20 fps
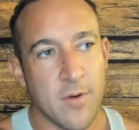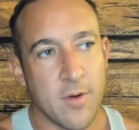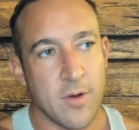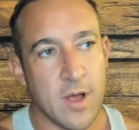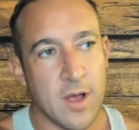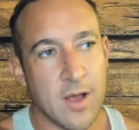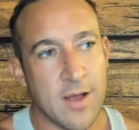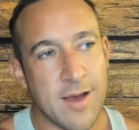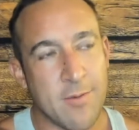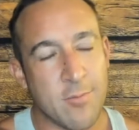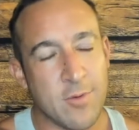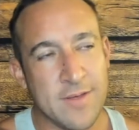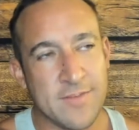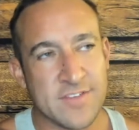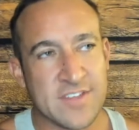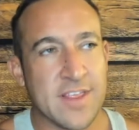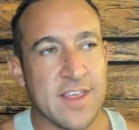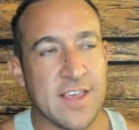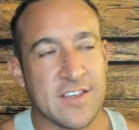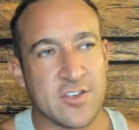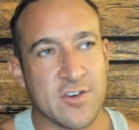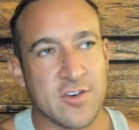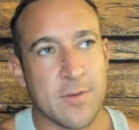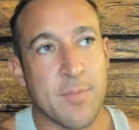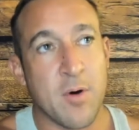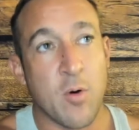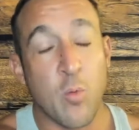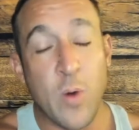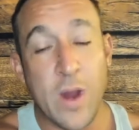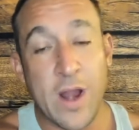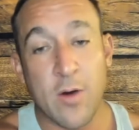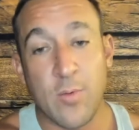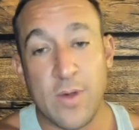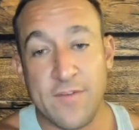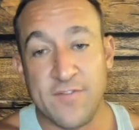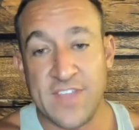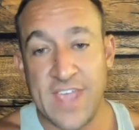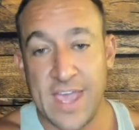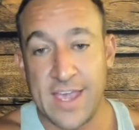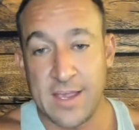I wouldn't even say the history, but where
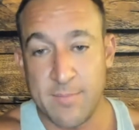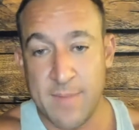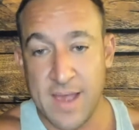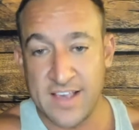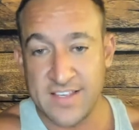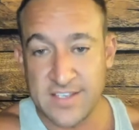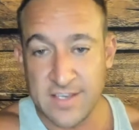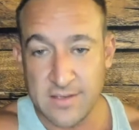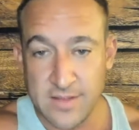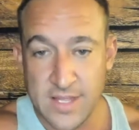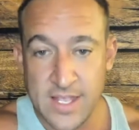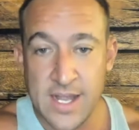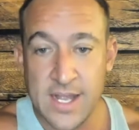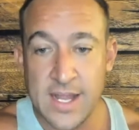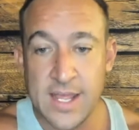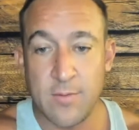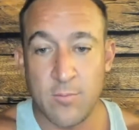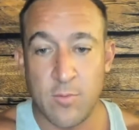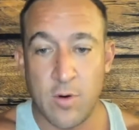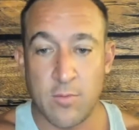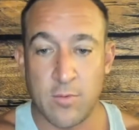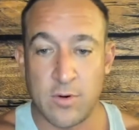we've taken masculinity and where we're,